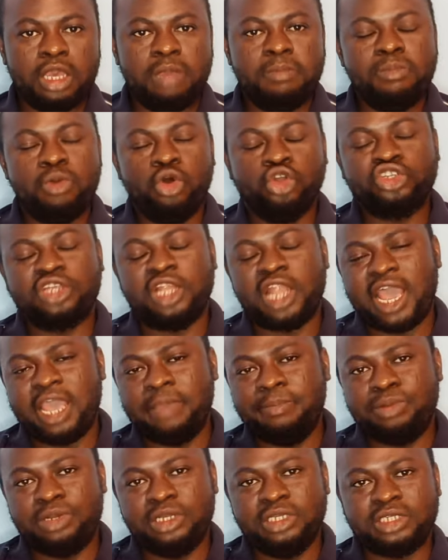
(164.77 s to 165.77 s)
In most
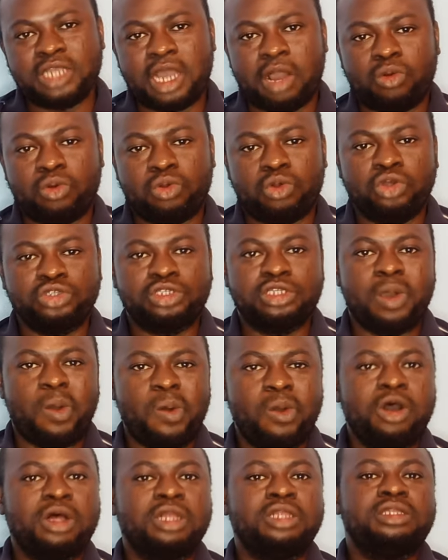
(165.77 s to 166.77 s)
libraries across
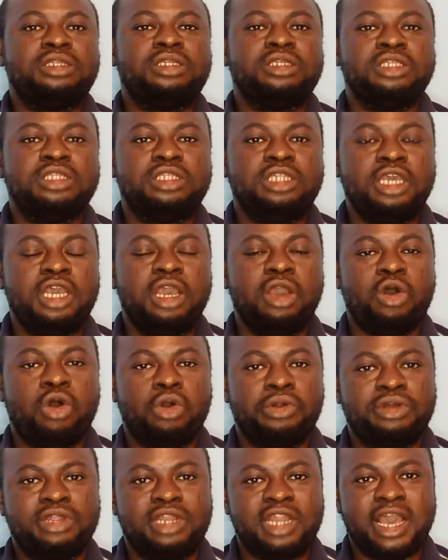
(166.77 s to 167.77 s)
the world, they
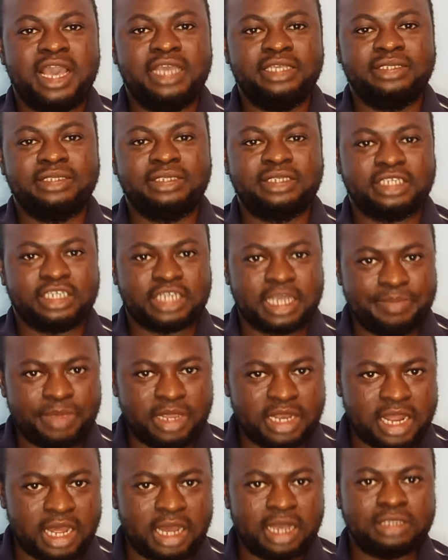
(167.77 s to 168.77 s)
organize
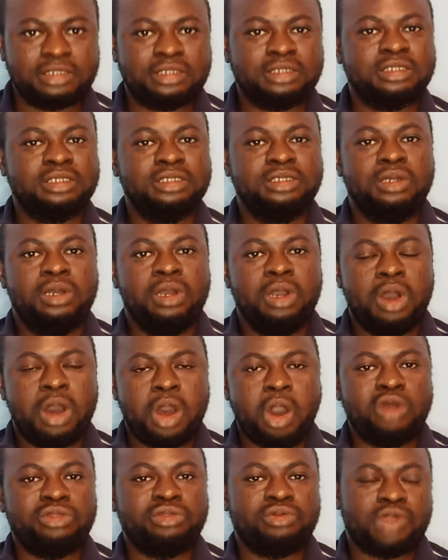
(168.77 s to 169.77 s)
seminars
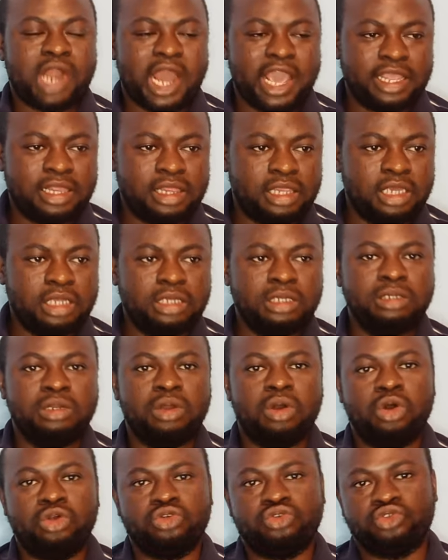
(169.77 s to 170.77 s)
on
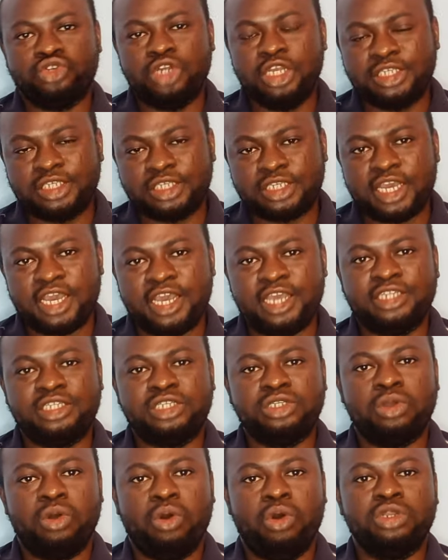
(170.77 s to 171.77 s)
writing, on
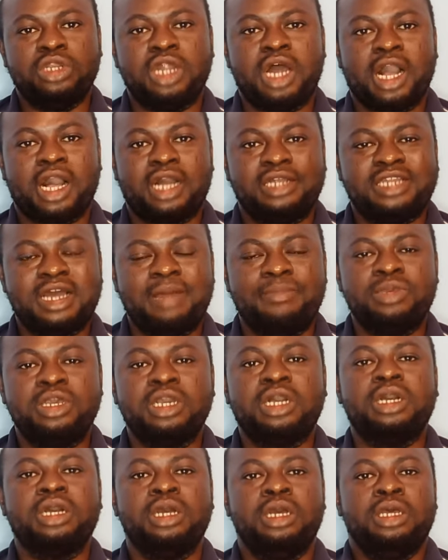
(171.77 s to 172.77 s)
research, on
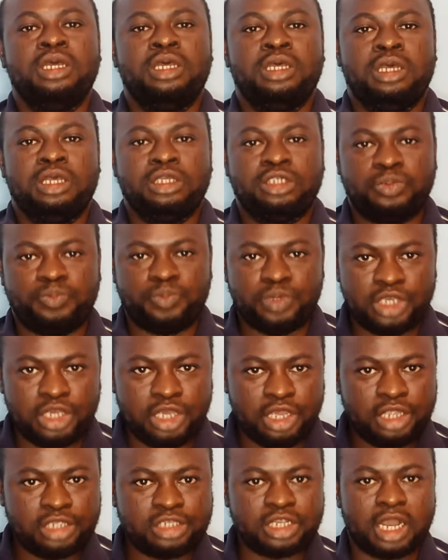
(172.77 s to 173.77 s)
academic
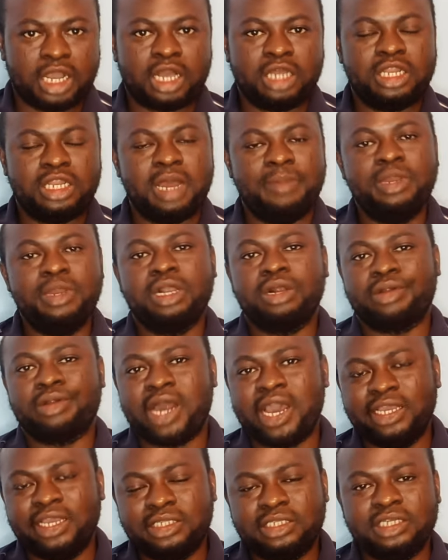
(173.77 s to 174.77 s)
speech, academic
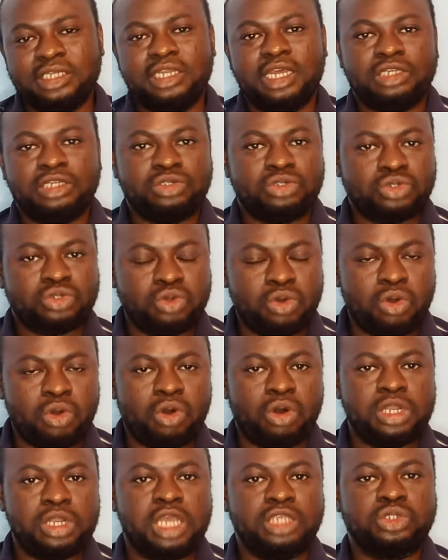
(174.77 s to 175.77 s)
writing, and
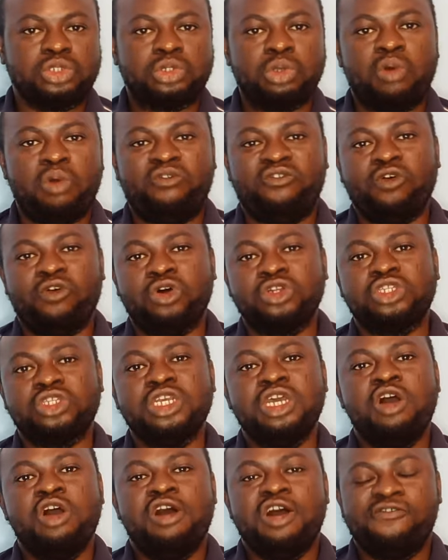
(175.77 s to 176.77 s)
so on and so
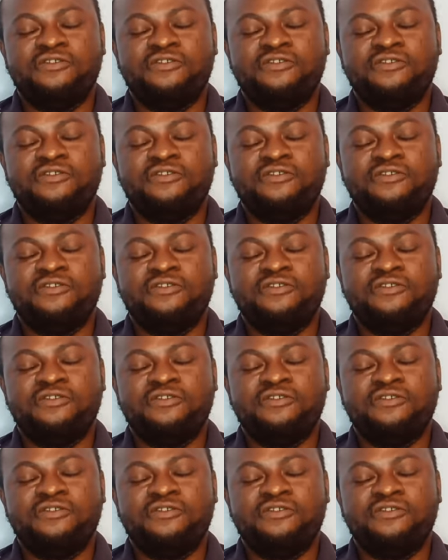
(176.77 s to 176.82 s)
forth.